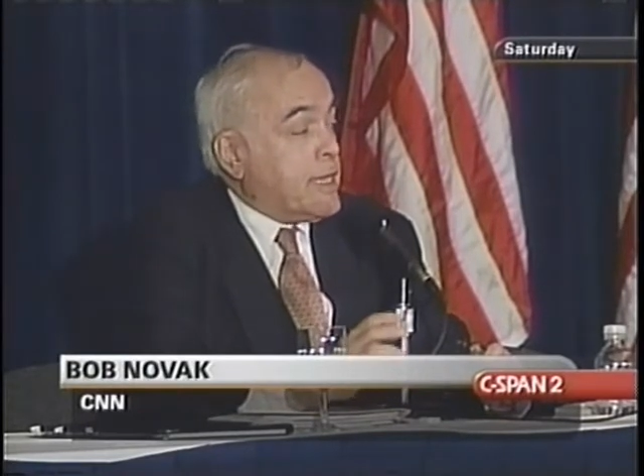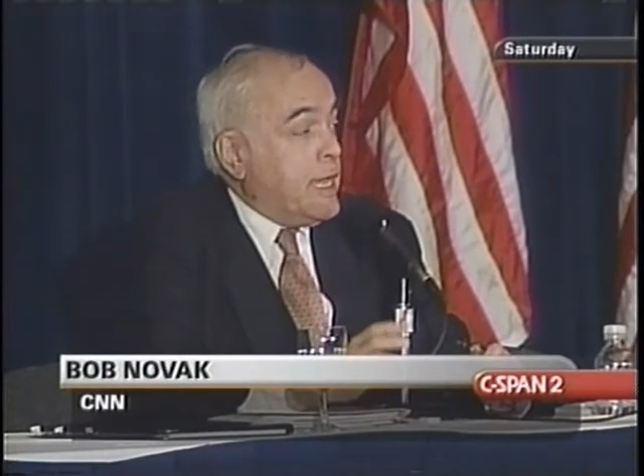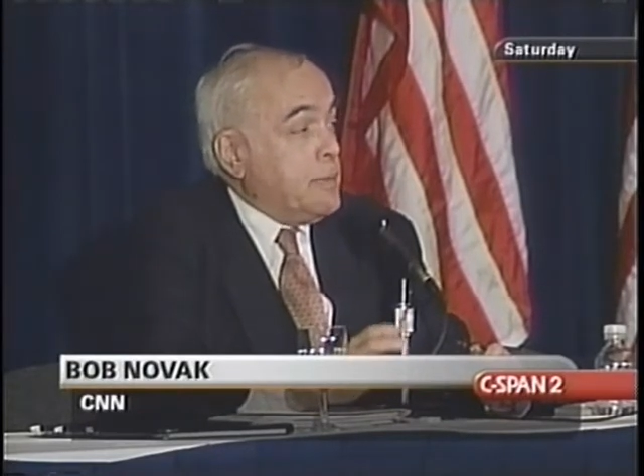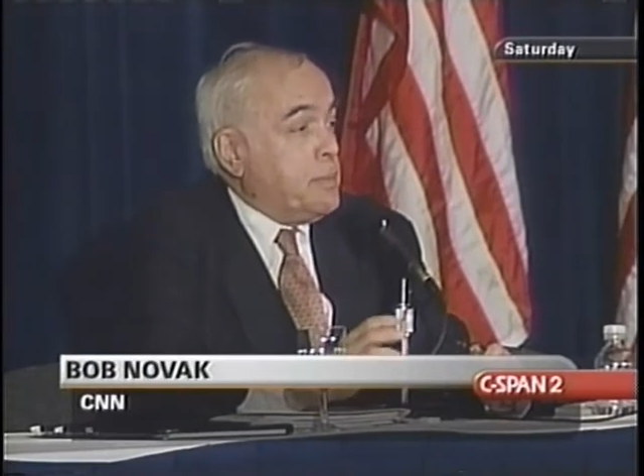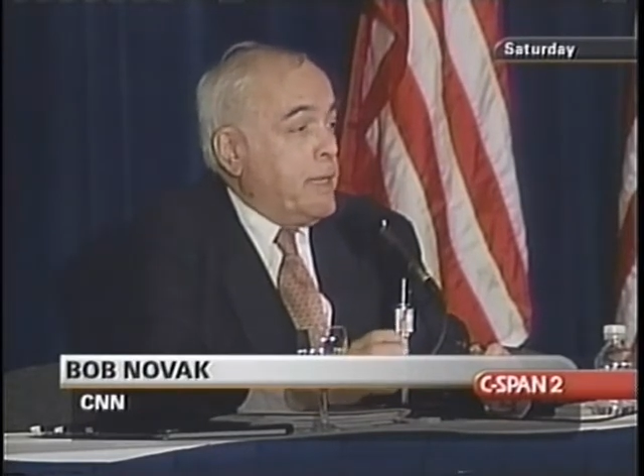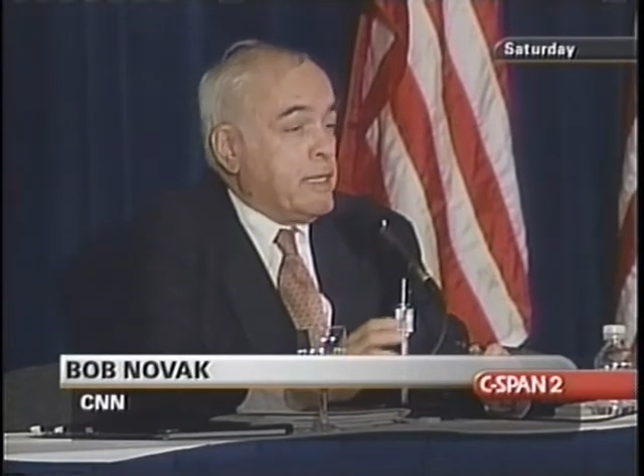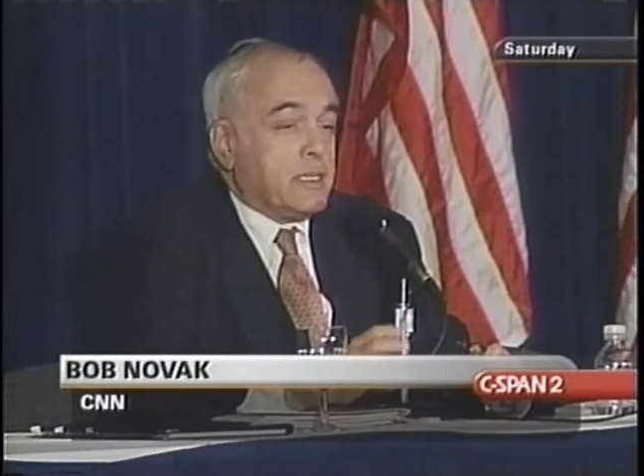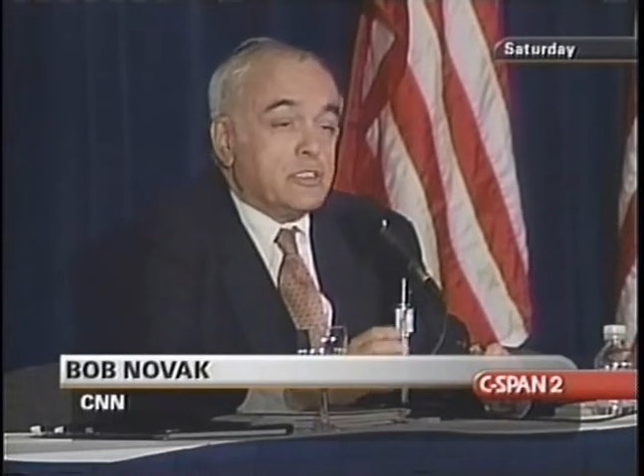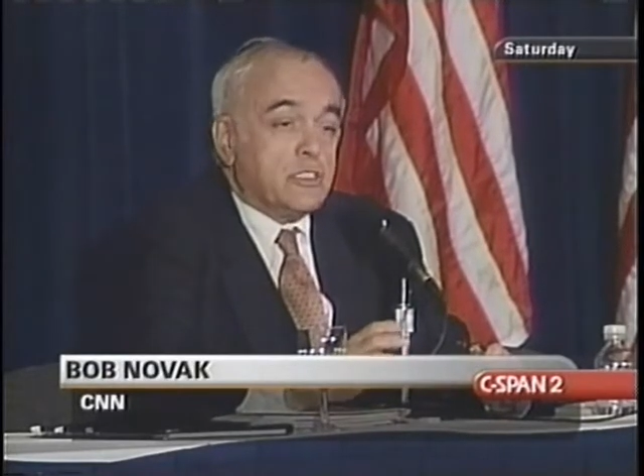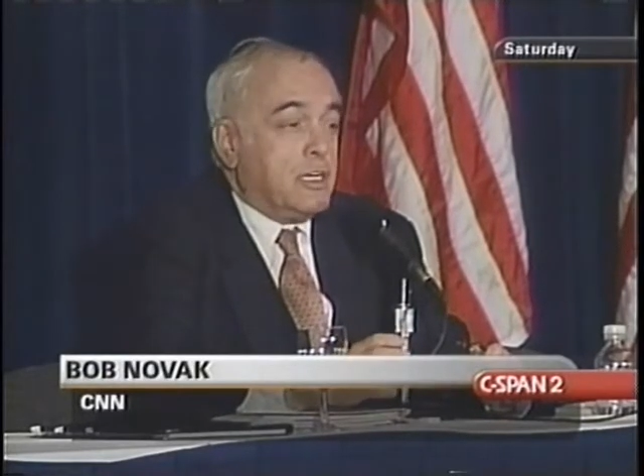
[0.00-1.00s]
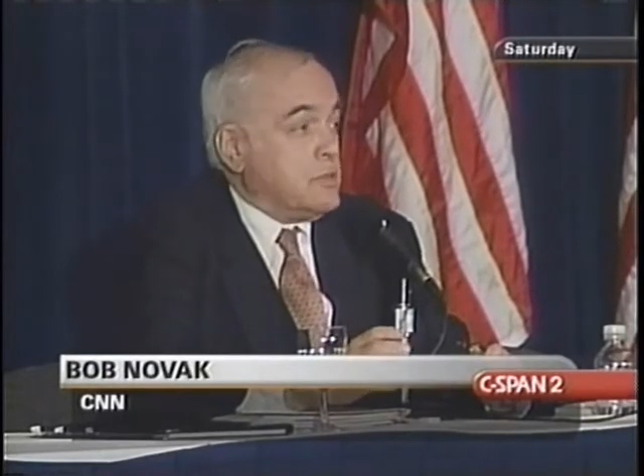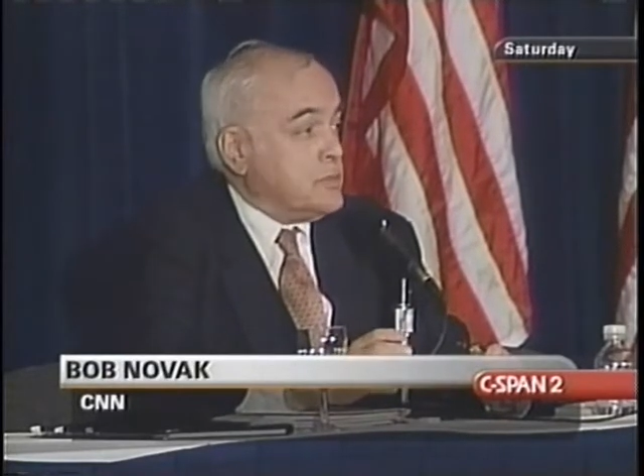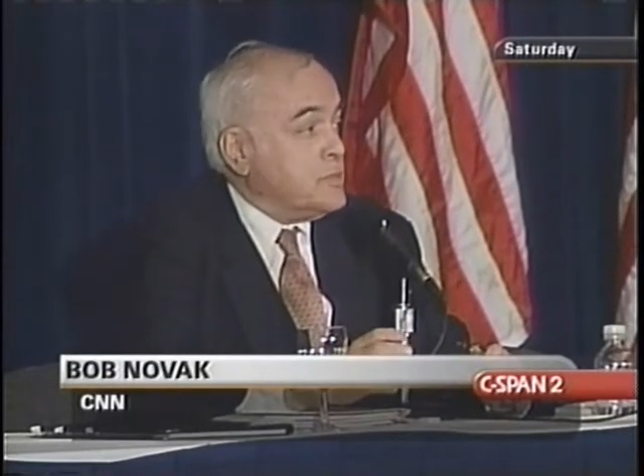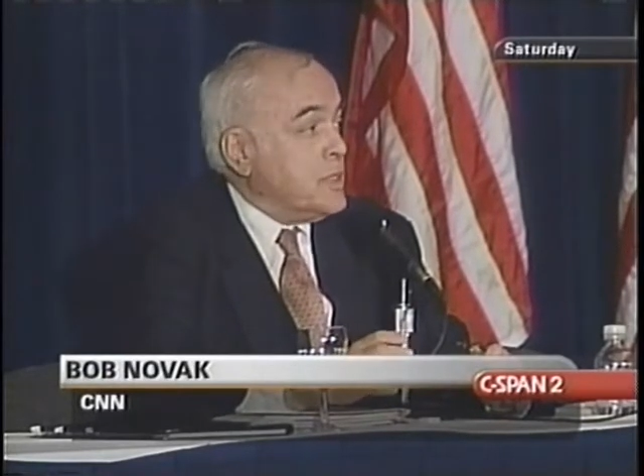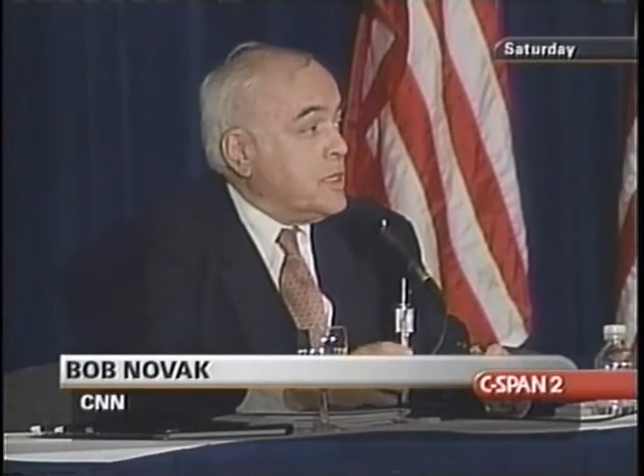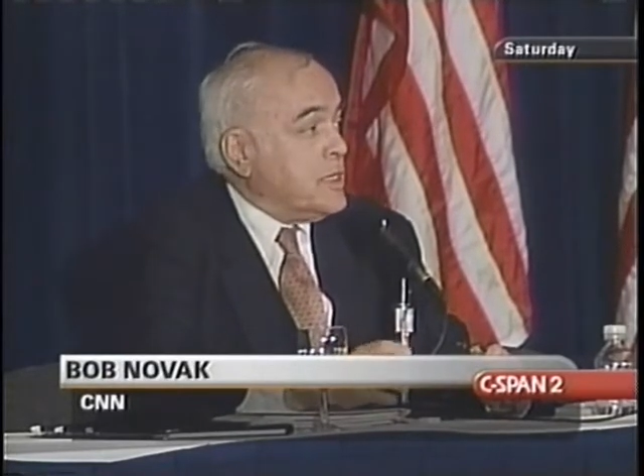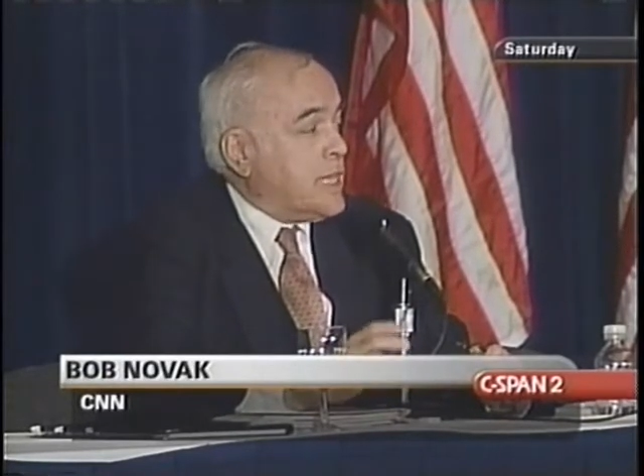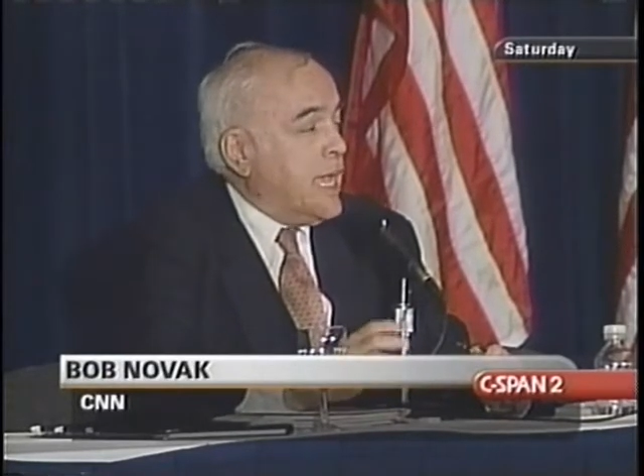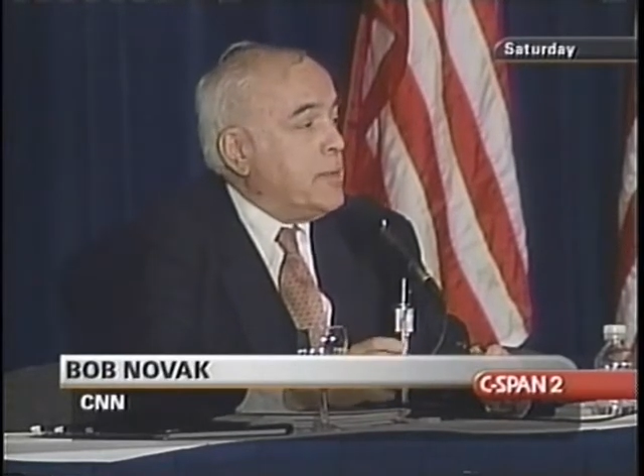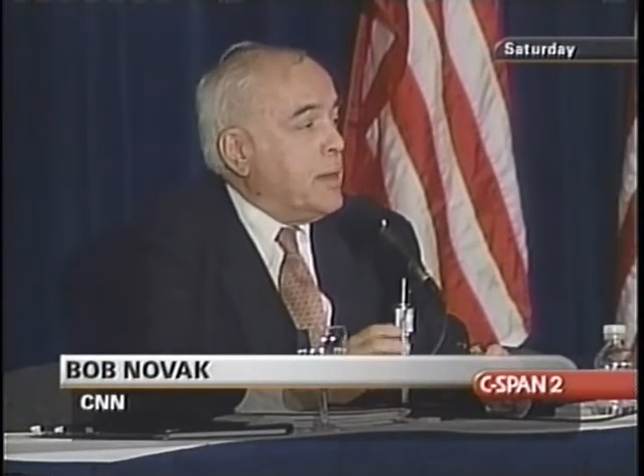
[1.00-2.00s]
campaign consultant
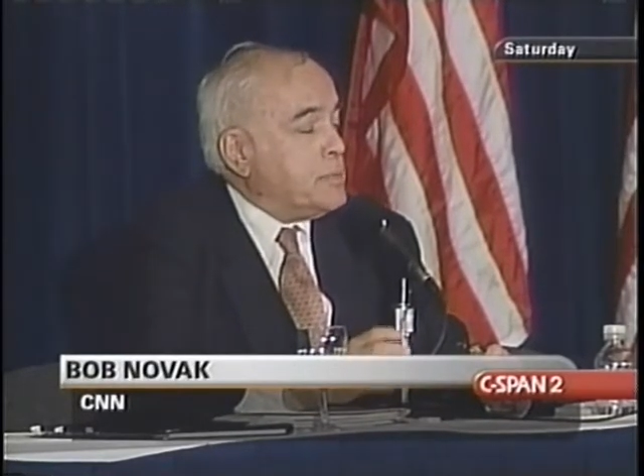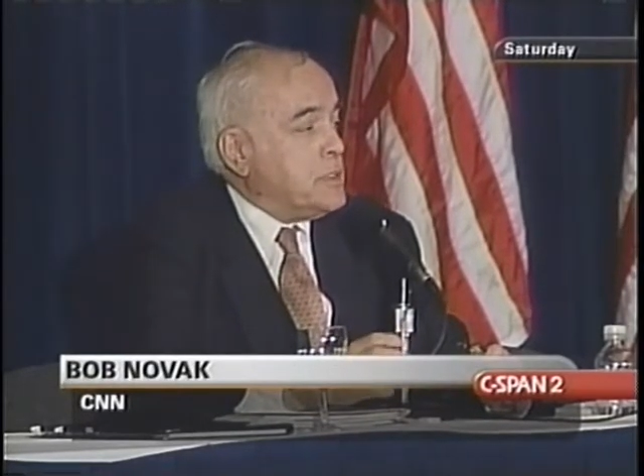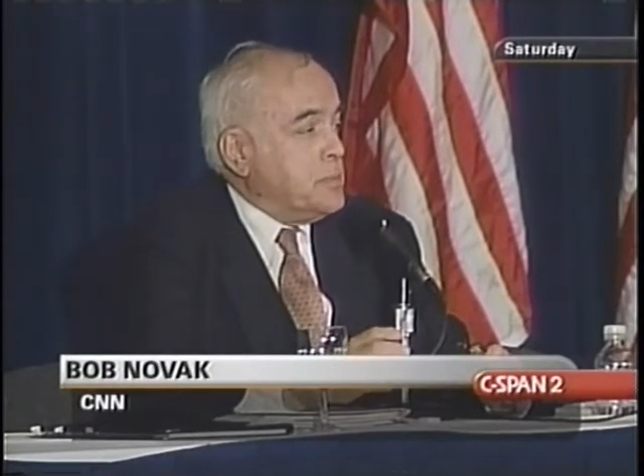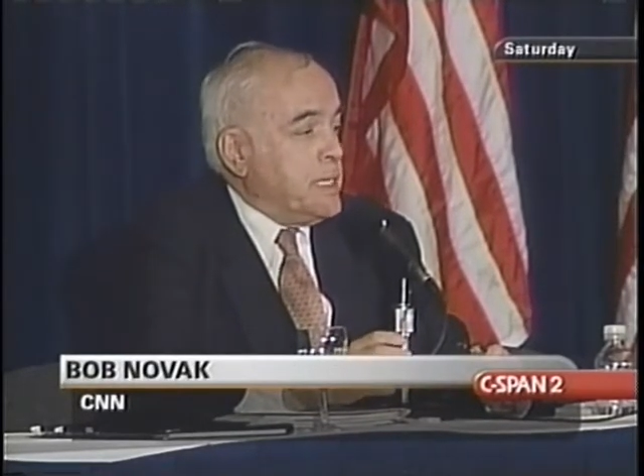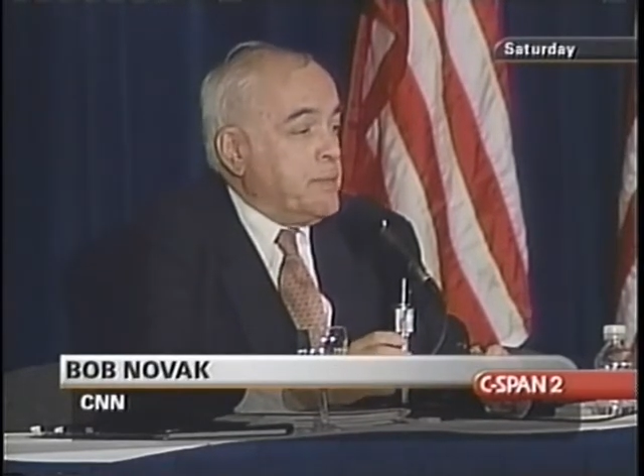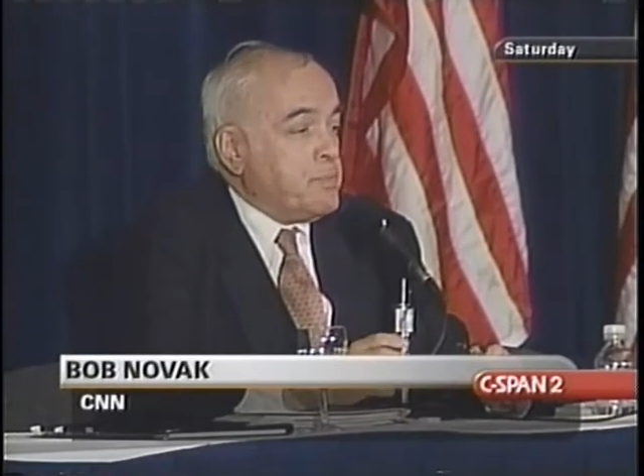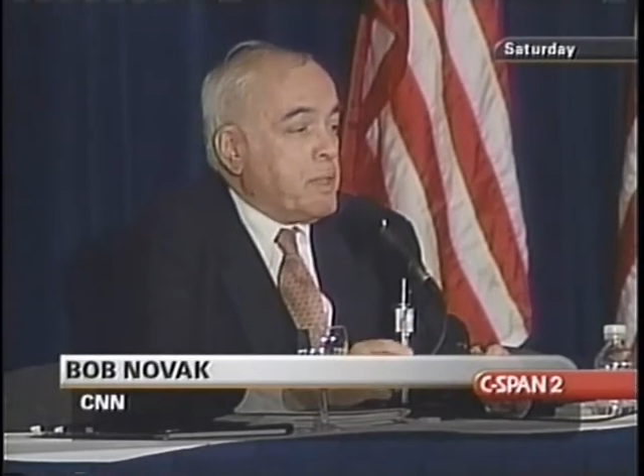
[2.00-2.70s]
came up to me,